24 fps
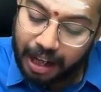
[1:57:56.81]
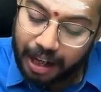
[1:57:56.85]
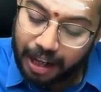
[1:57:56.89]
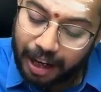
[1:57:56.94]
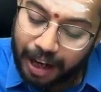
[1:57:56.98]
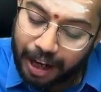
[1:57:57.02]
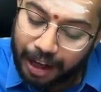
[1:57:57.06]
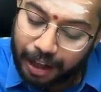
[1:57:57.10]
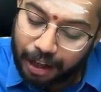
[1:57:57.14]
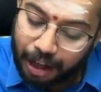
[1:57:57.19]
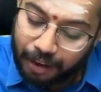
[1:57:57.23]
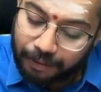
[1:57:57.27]

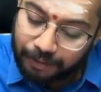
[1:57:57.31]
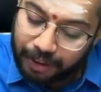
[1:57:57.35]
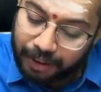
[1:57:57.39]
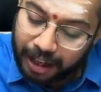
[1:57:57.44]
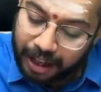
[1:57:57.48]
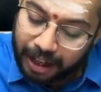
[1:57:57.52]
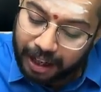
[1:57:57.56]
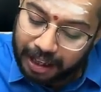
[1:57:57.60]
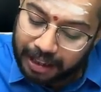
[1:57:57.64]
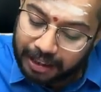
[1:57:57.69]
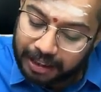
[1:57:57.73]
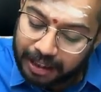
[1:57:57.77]
Rate of
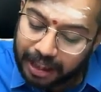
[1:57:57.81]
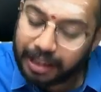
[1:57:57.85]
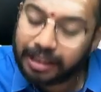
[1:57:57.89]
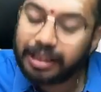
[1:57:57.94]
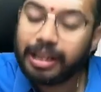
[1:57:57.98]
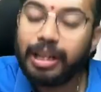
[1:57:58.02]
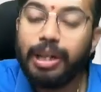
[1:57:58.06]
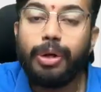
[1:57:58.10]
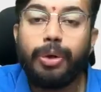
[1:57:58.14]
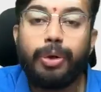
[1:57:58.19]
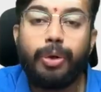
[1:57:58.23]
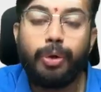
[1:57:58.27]
TDS is
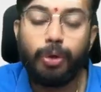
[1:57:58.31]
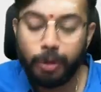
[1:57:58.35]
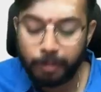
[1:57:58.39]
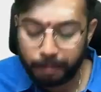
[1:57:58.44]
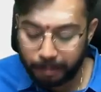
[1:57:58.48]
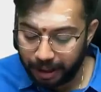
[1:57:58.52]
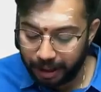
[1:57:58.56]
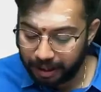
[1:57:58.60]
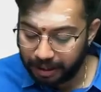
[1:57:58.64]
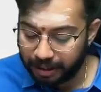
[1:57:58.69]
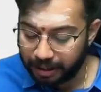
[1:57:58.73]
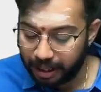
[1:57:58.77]

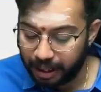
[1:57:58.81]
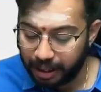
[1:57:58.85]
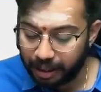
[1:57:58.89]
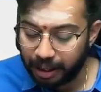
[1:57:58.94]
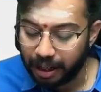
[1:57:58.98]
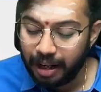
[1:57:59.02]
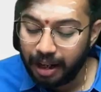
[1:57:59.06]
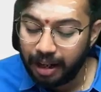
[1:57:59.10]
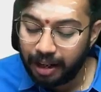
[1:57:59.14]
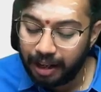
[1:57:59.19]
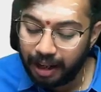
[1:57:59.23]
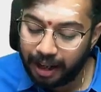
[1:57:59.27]
2%.
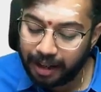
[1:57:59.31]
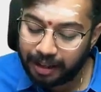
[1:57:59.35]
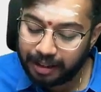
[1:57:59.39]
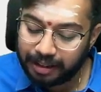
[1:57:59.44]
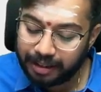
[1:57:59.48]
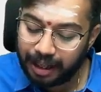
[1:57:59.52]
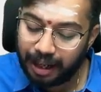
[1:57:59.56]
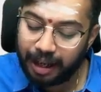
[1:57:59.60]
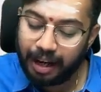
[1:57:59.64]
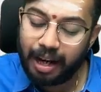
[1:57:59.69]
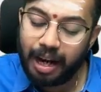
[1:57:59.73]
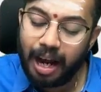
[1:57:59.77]
Let's
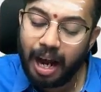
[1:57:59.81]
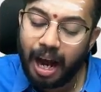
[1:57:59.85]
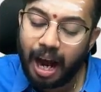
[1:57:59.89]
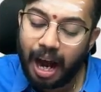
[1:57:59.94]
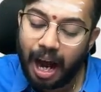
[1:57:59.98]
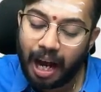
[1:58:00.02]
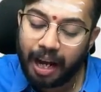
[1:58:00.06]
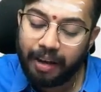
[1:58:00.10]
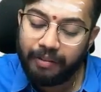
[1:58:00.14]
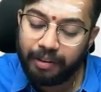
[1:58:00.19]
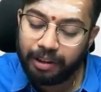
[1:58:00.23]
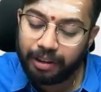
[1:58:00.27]
say
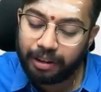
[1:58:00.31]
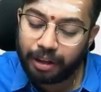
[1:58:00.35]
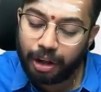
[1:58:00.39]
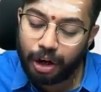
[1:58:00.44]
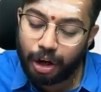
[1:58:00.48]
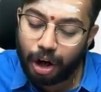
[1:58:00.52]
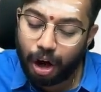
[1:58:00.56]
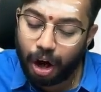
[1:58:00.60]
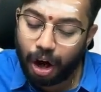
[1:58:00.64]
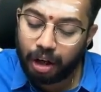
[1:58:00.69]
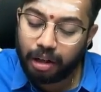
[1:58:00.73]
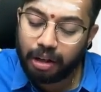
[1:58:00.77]
I
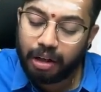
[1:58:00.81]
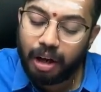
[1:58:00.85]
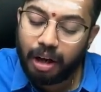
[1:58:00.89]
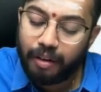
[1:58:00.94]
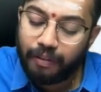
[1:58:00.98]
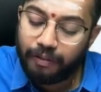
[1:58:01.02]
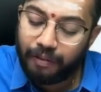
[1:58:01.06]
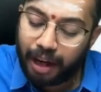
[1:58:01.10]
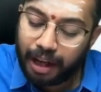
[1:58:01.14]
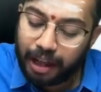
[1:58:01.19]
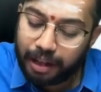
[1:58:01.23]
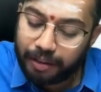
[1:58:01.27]
withdrawn
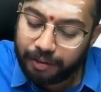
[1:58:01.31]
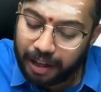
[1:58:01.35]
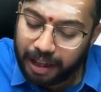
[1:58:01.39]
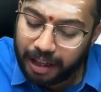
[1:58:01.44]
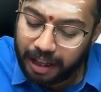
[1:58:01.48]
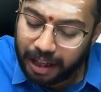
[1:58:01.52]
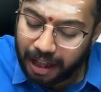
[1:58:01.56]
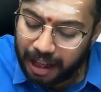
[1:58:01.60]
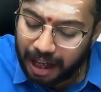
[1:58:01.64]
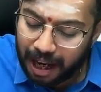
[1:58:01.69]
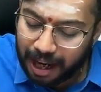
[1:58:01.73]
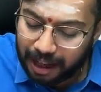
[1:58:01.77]

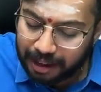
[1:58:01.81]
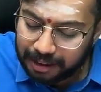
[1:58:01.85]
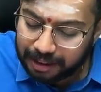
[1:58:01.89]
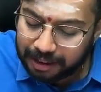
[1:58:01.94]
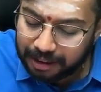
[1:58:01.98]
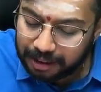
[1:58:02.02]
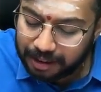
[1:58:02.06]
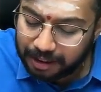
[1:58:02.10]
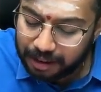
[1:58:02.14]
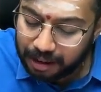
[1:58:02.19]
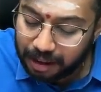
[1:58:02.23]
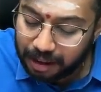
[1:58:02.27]
120 lakhs.